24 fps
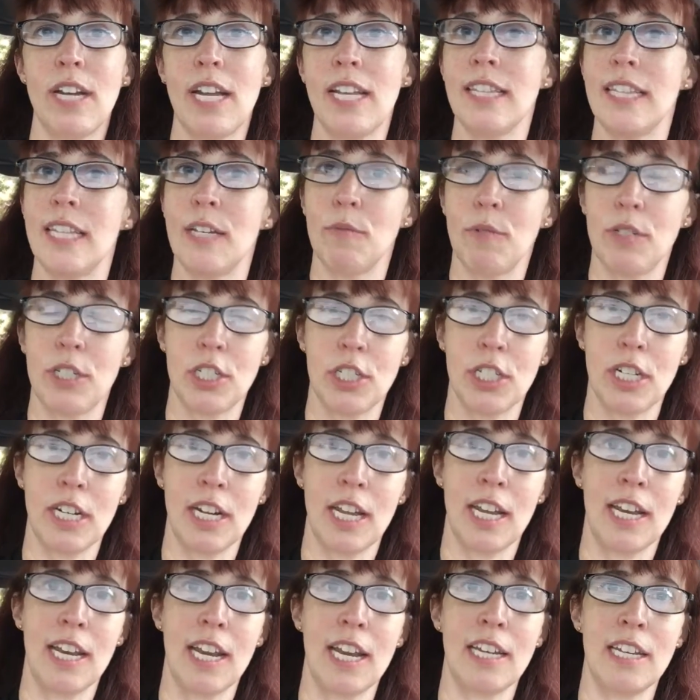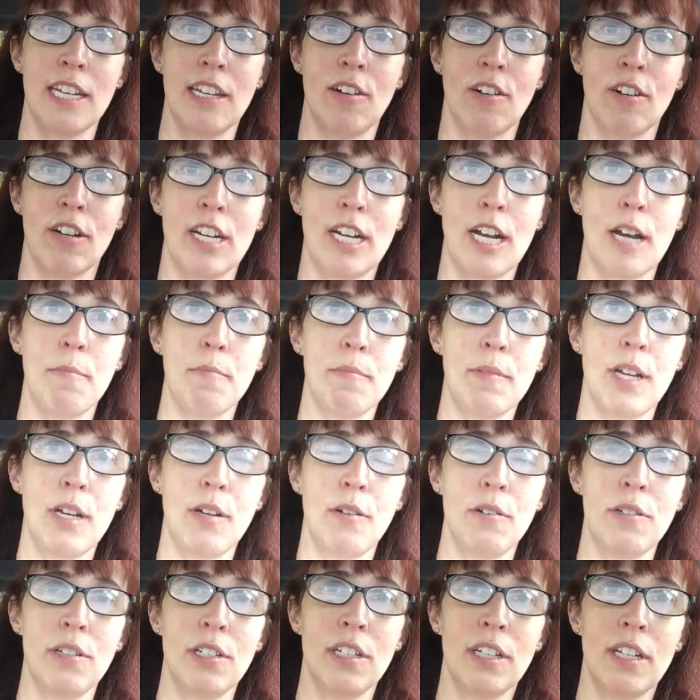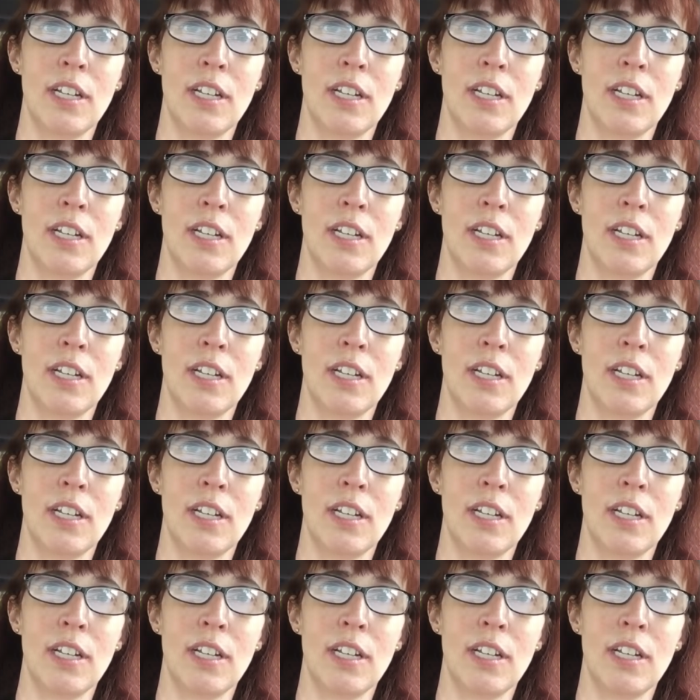and they wished it had ended on an up note.